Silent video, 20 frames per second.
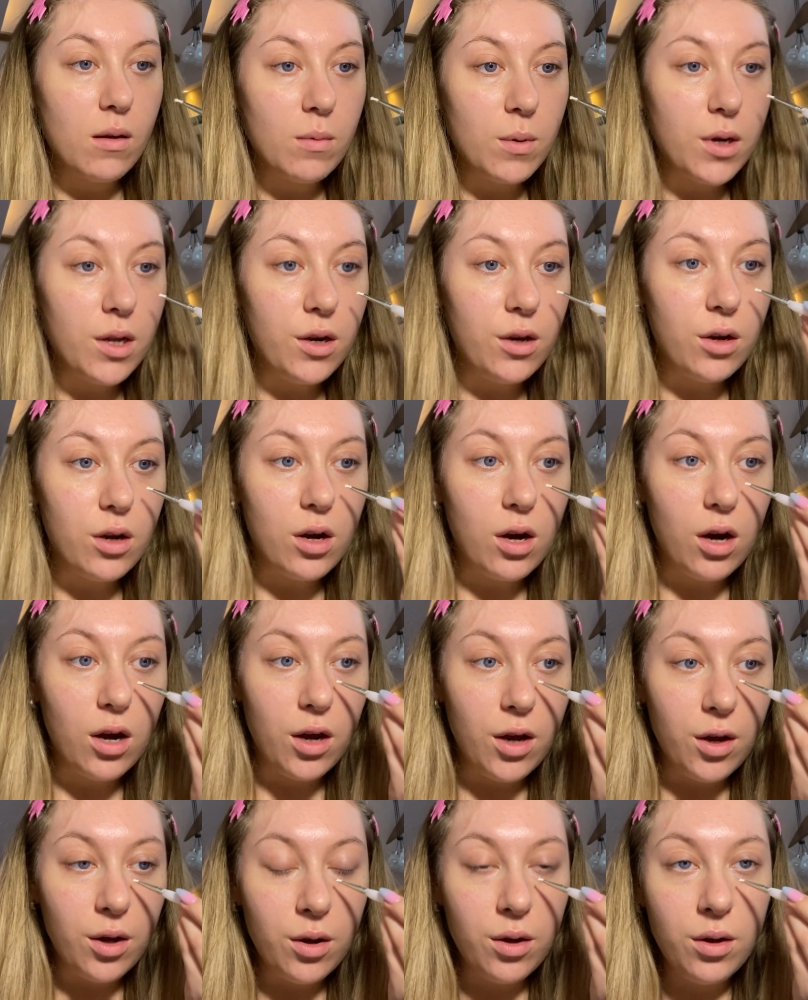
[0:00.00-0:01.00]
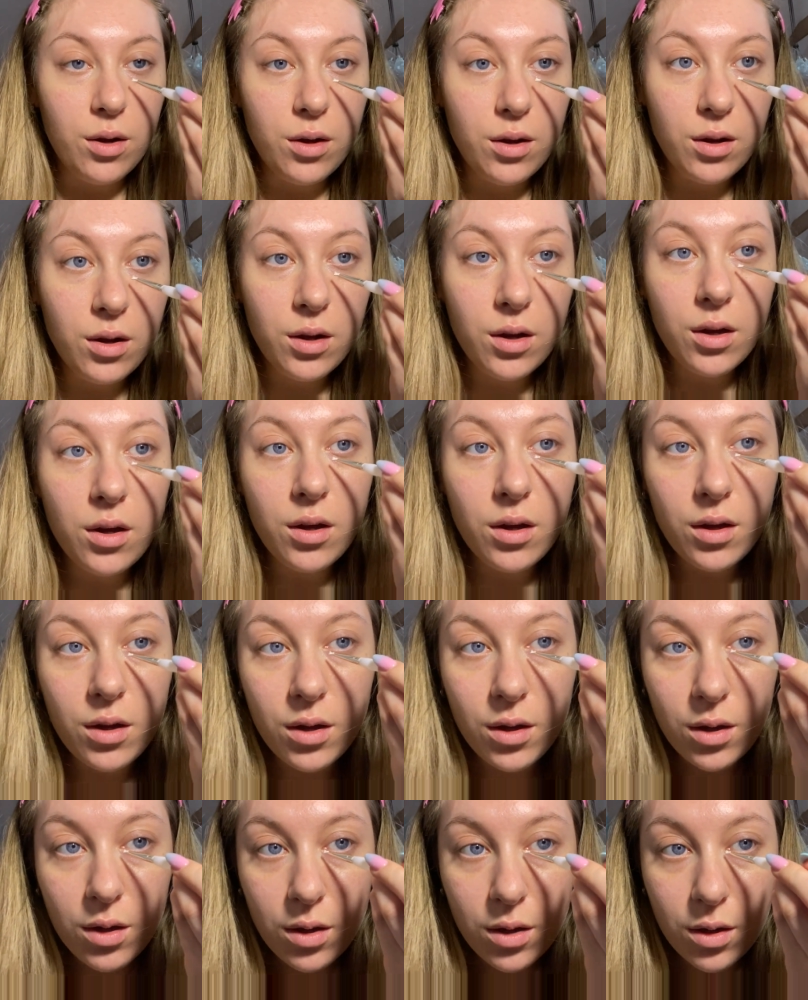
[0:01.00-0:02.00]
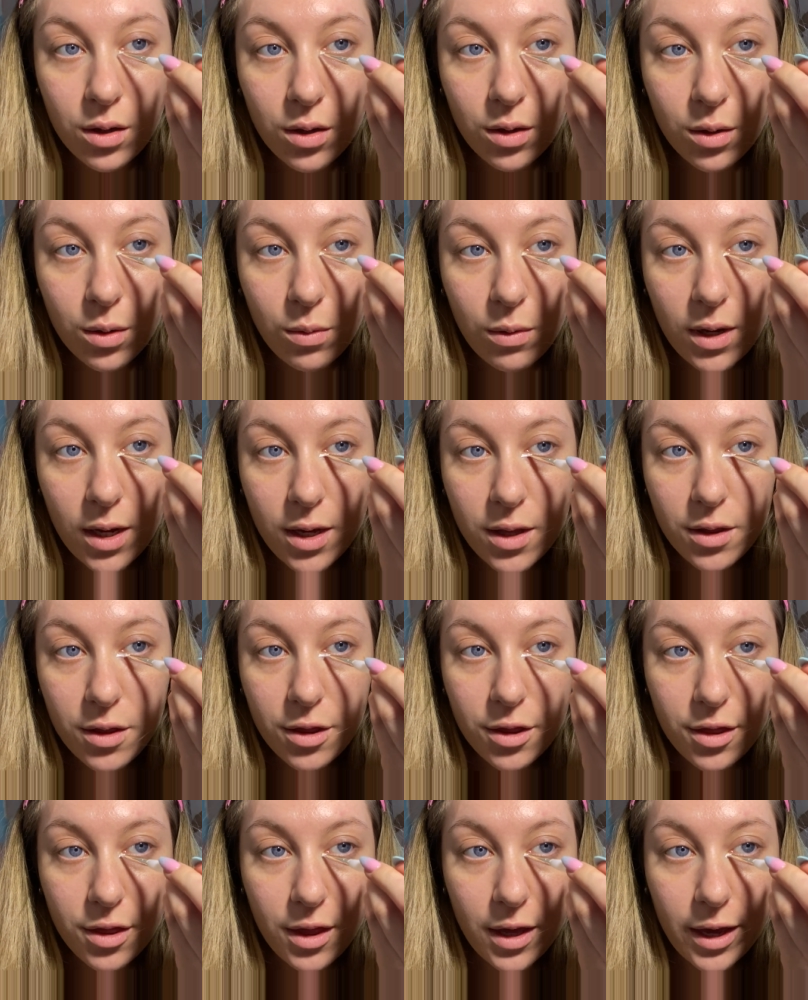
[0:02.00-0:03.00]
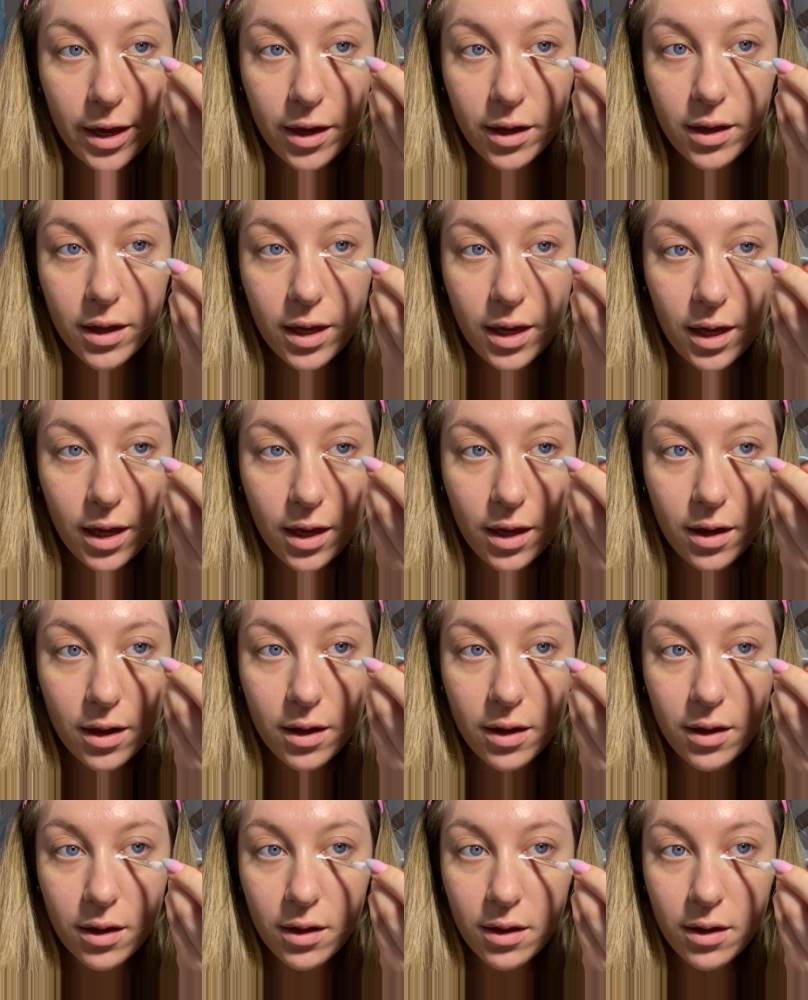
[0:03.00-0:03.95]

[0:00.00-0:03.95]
gonna go quite thick here